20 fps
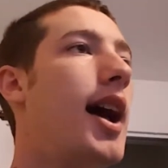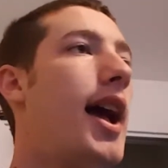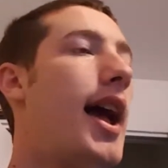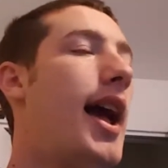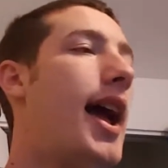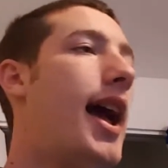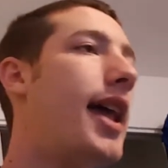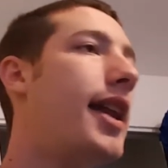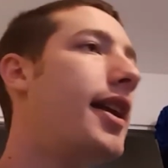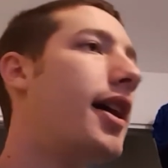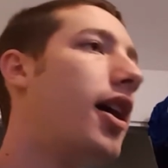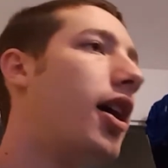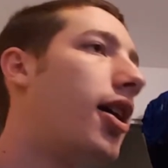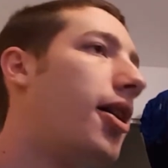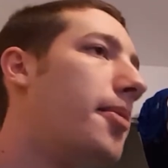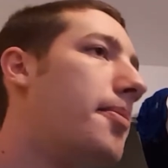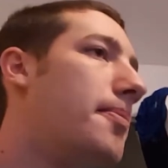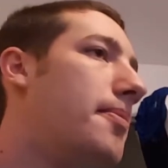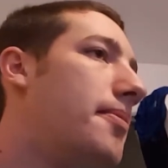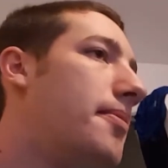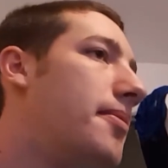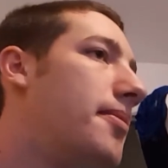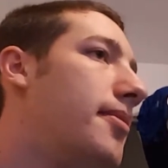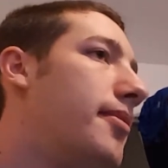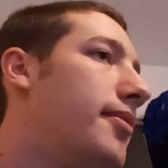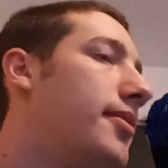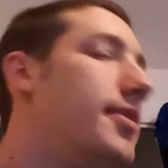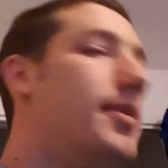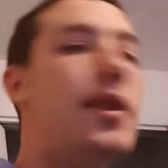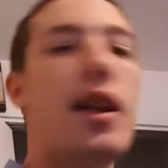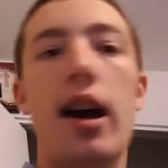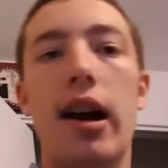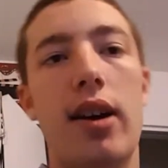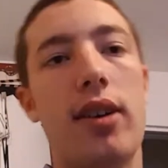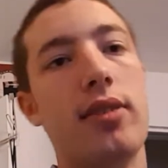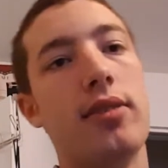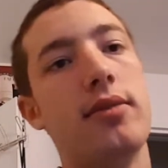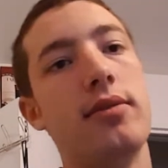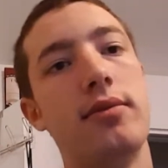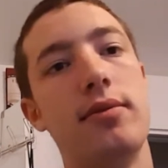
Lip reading: And, no.